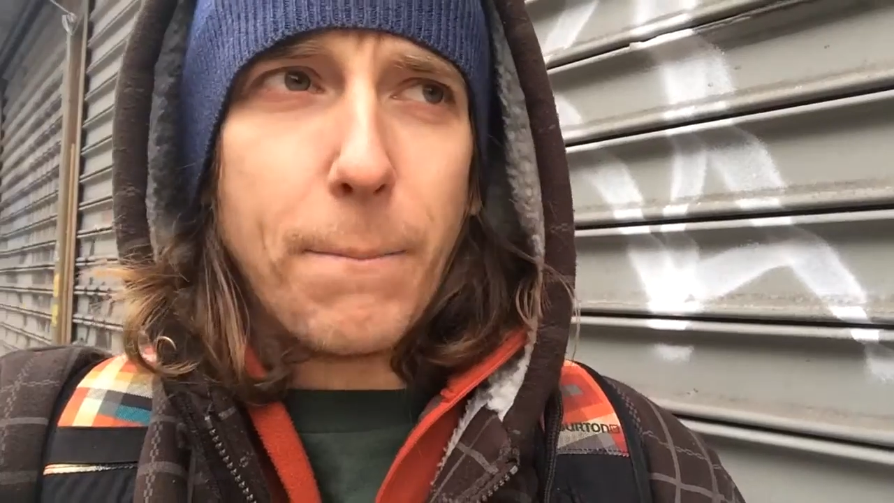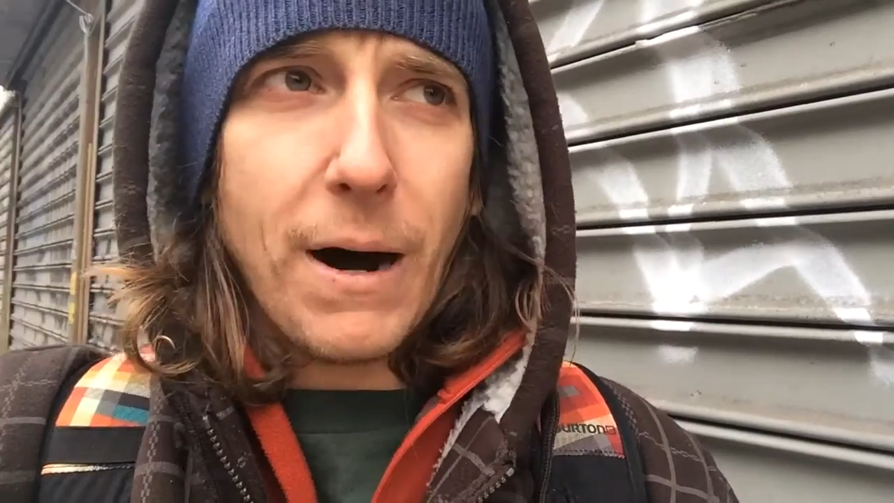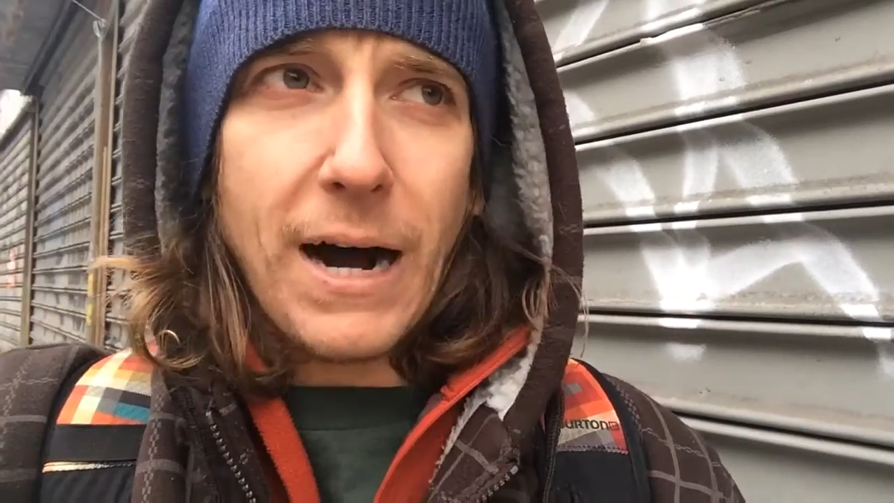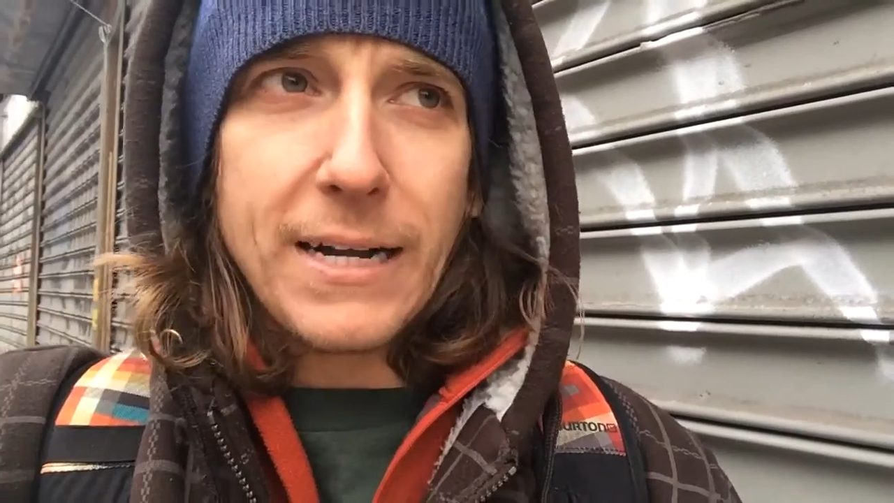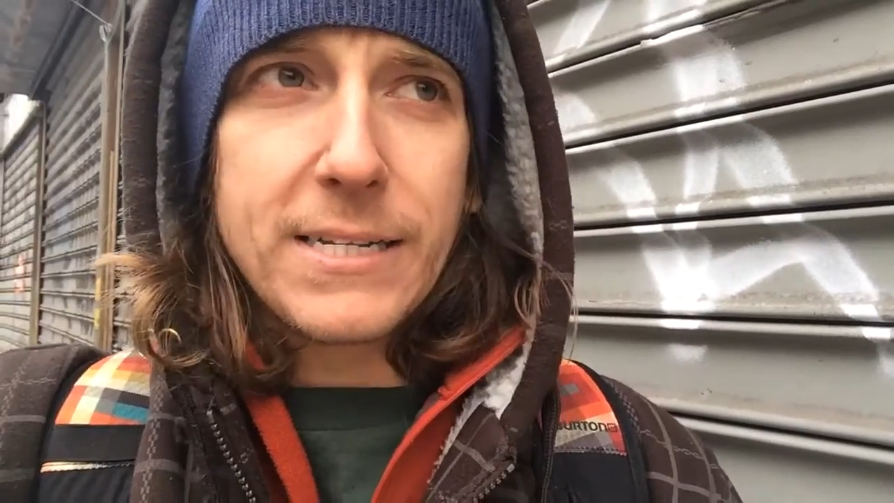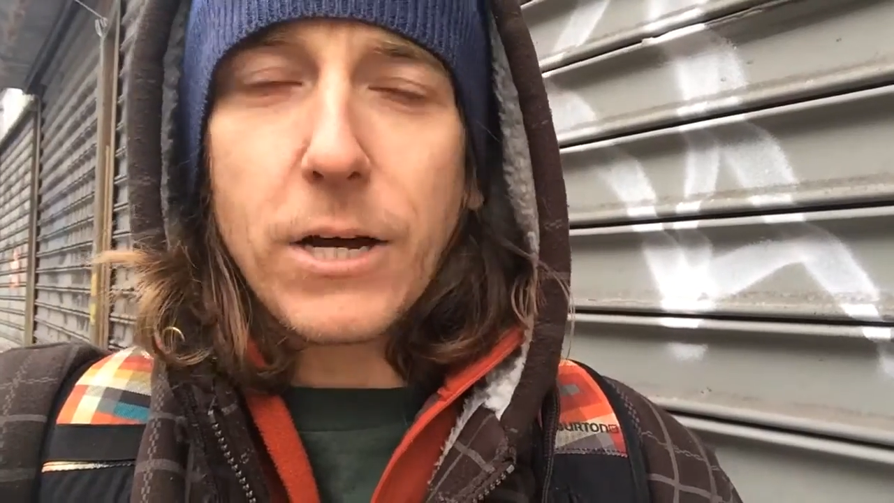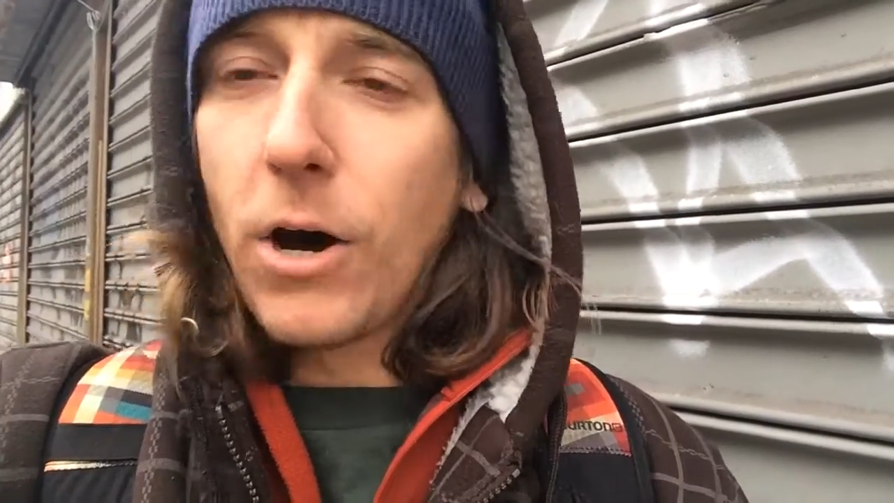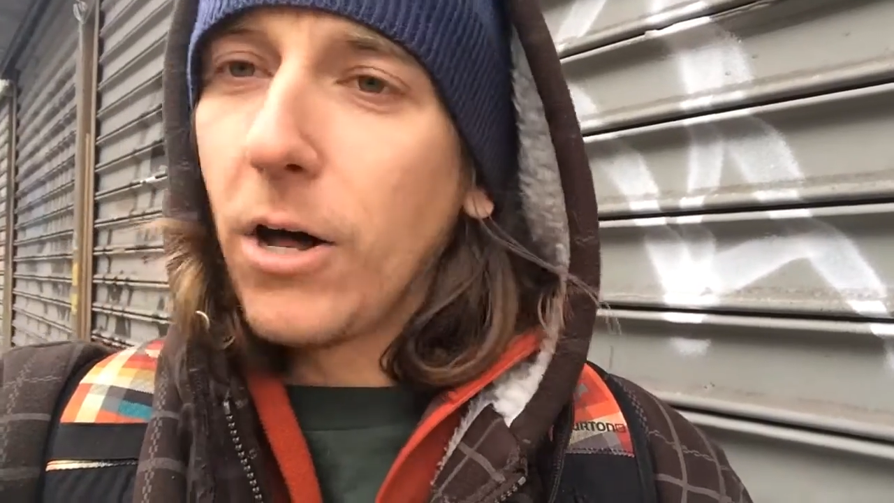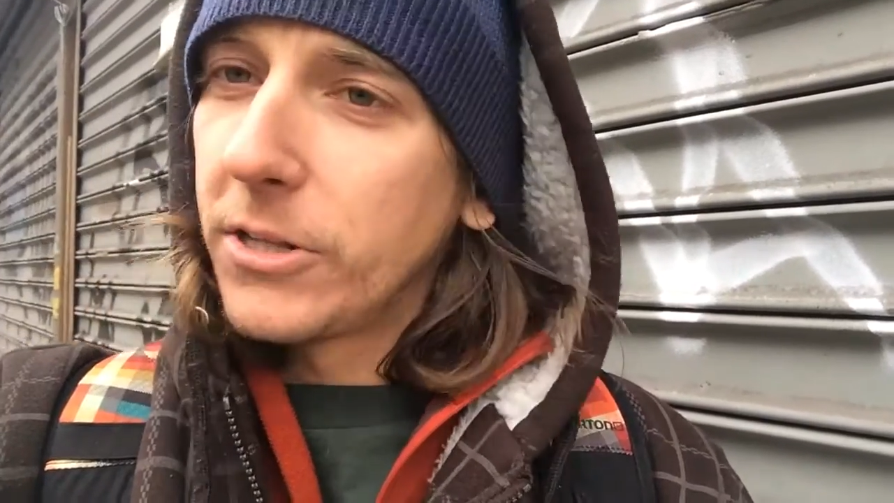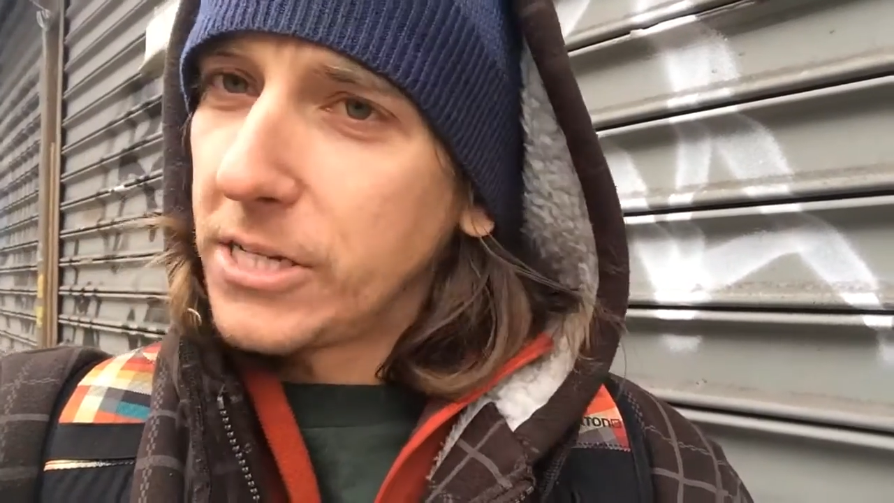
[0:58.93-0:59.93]
but
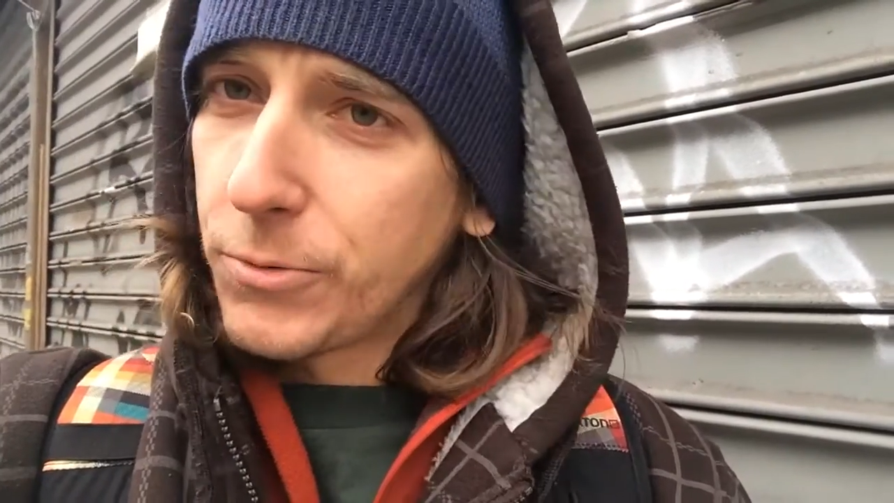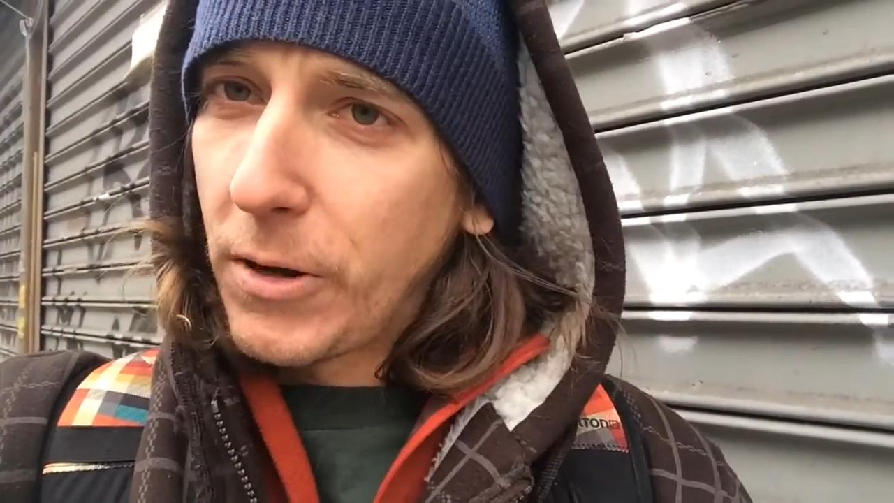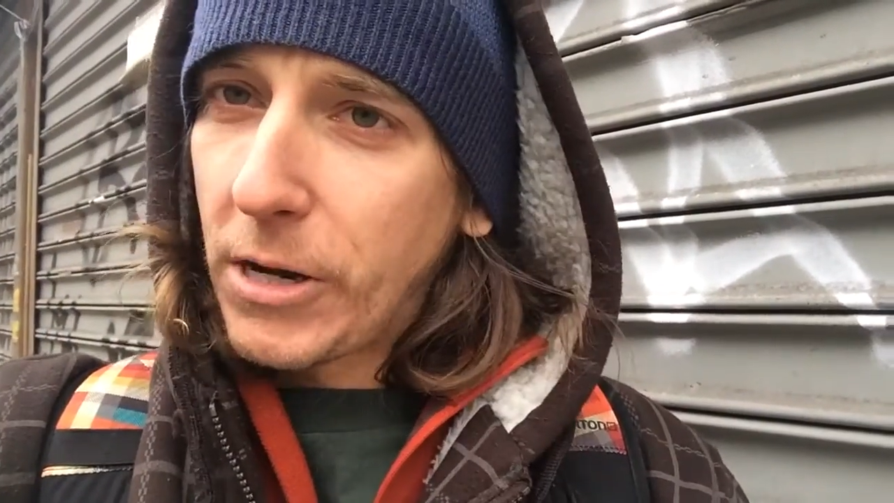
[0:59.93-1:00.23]
all these we